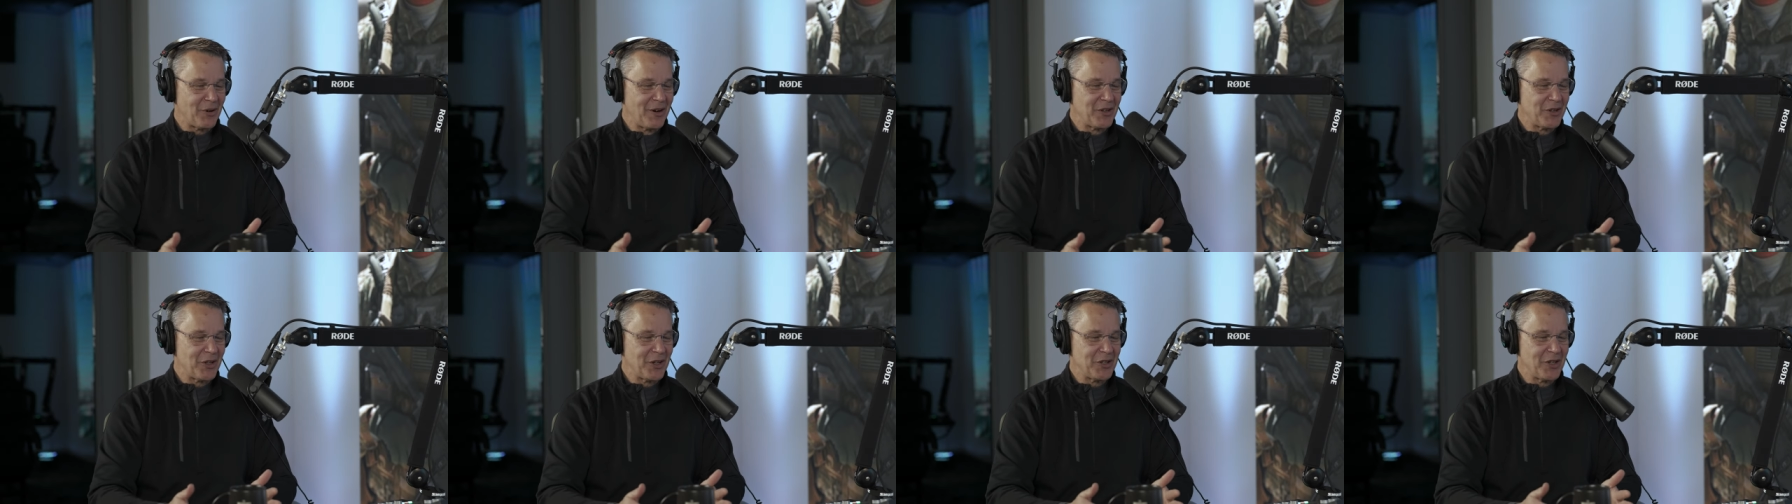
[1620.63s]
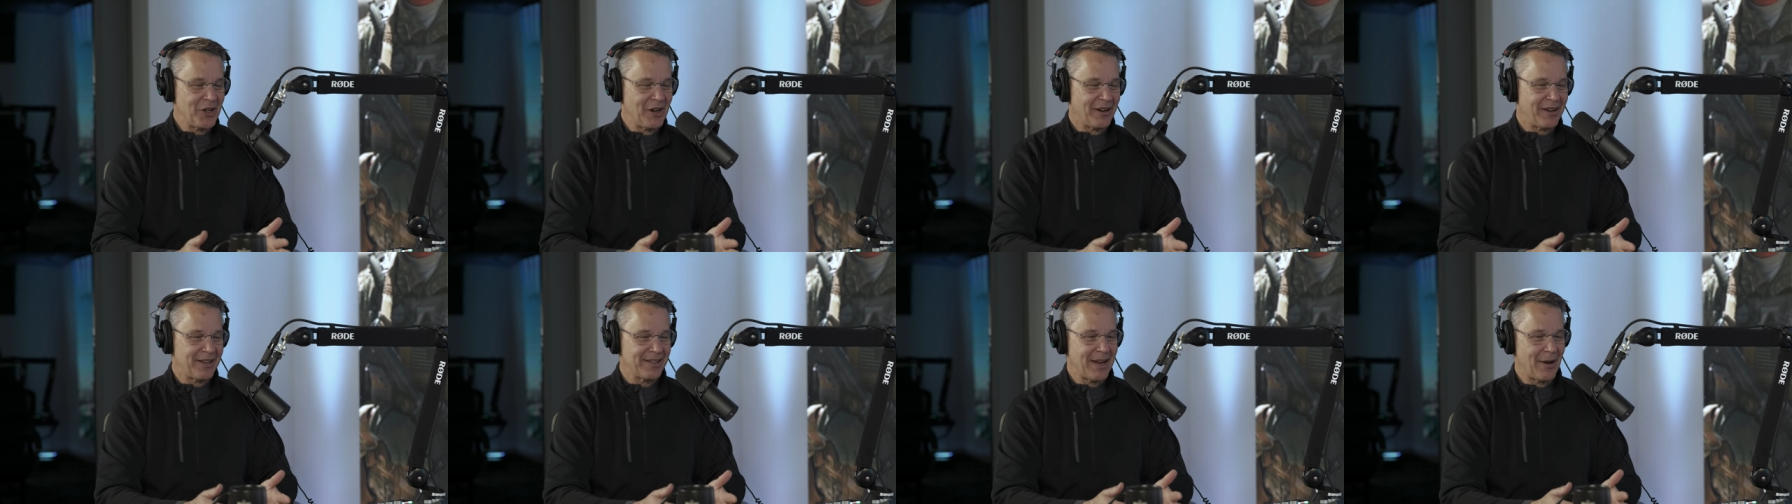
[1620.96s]

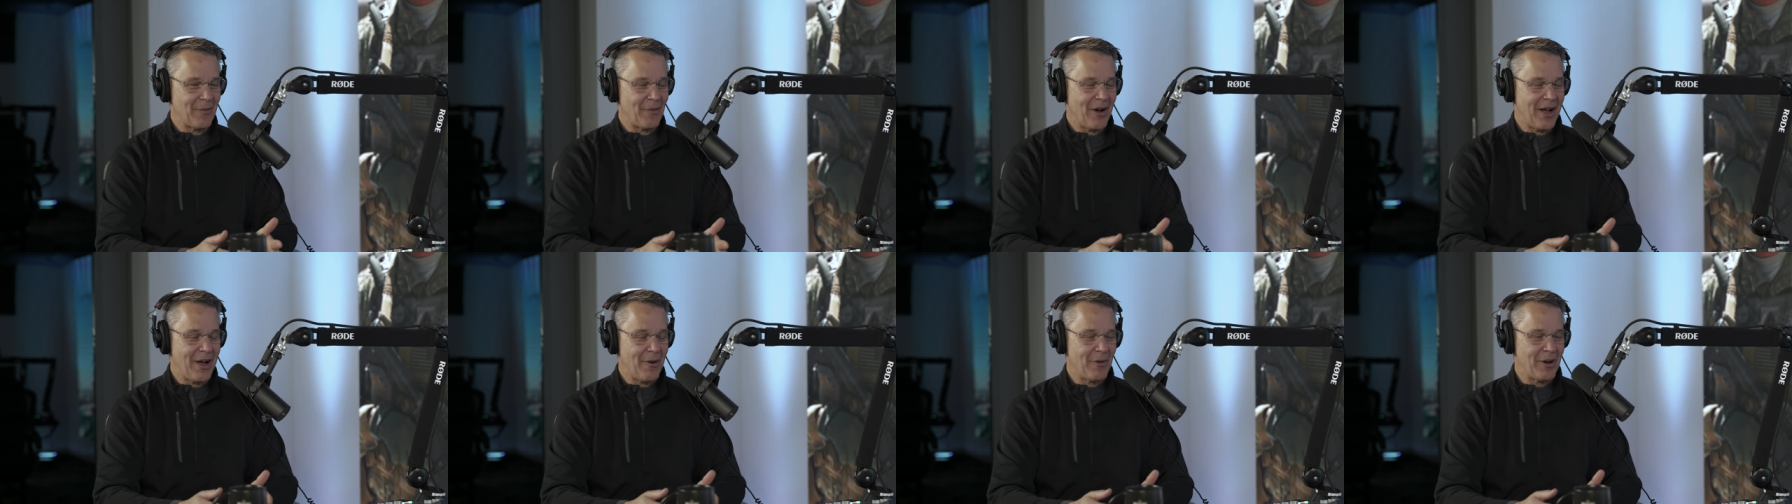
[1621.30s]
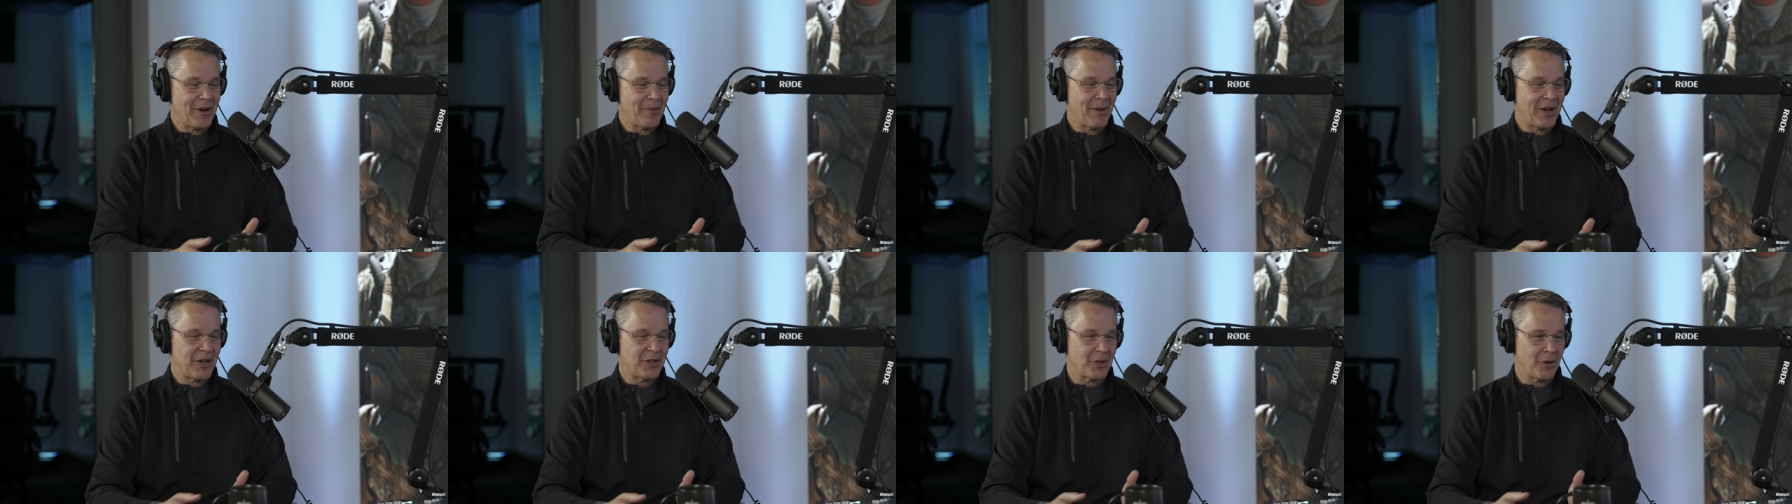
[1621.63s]
transition here because I, w- I
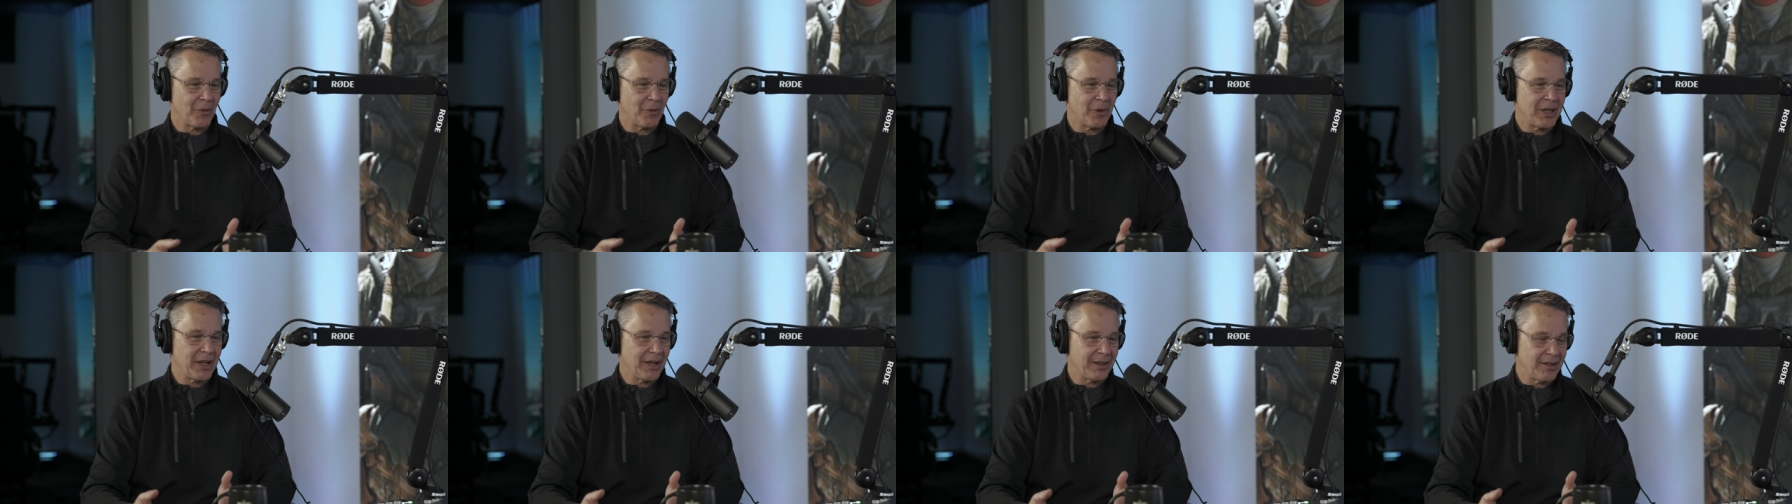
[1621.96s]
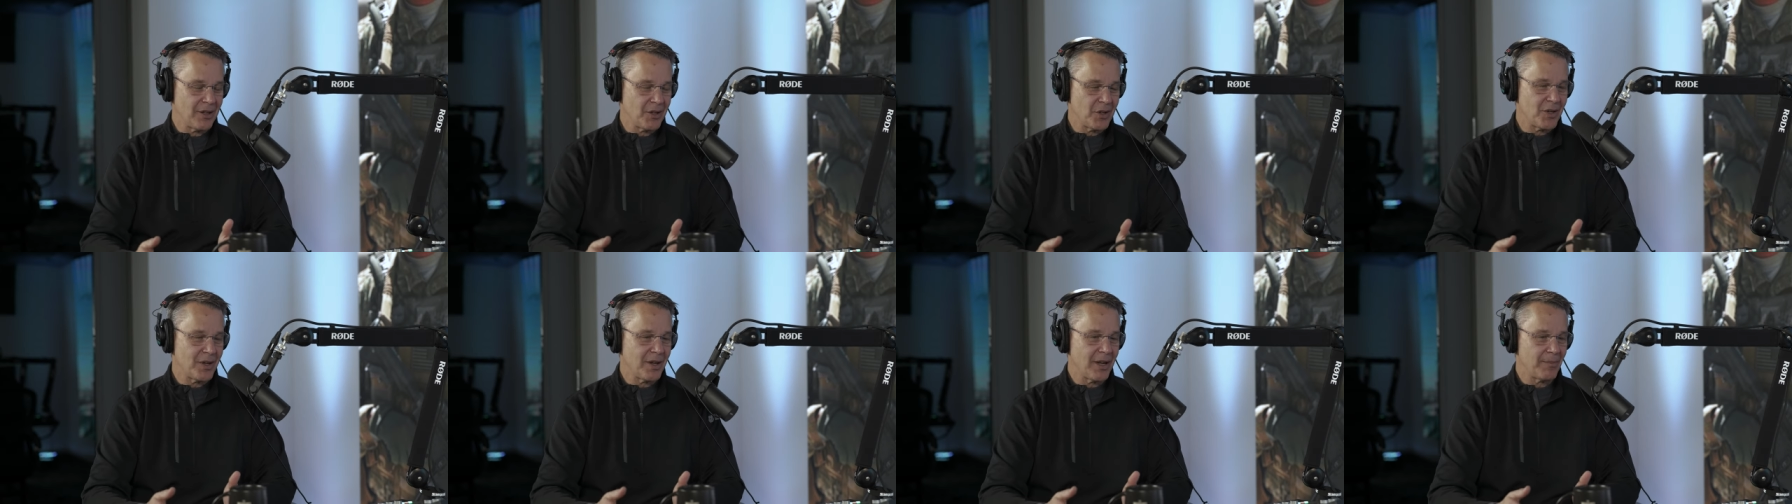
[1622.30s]
want to make sure we get
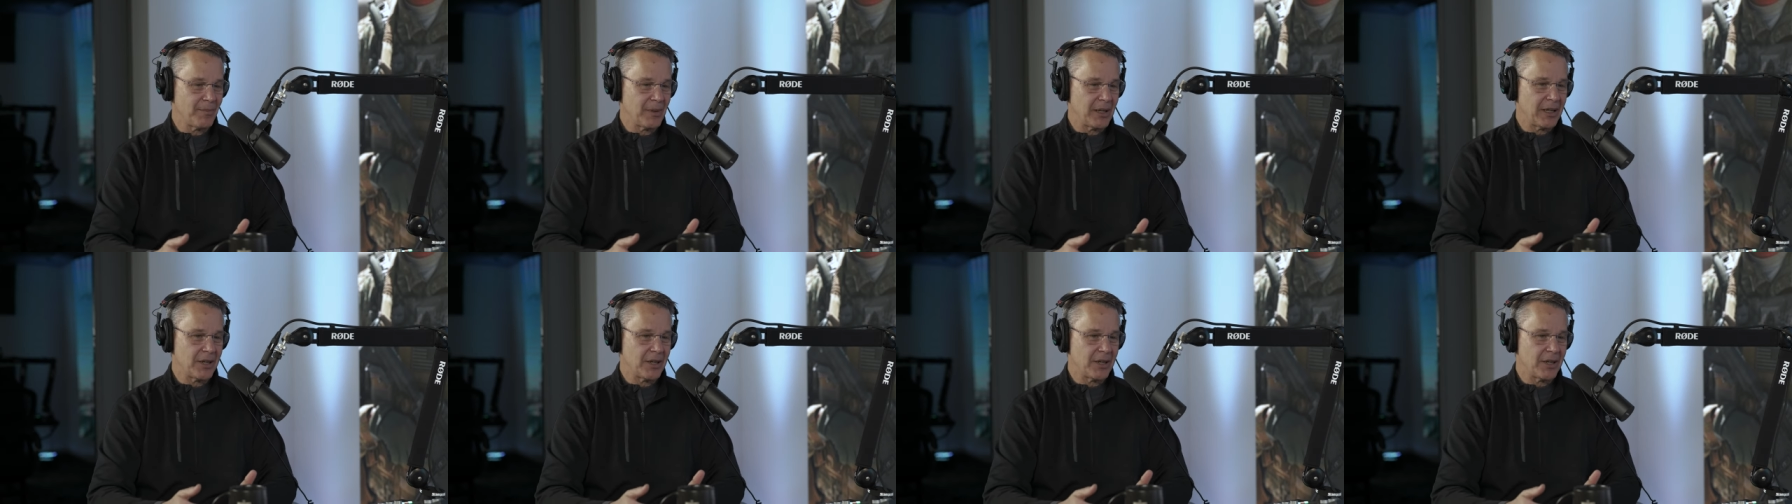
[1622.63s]
this in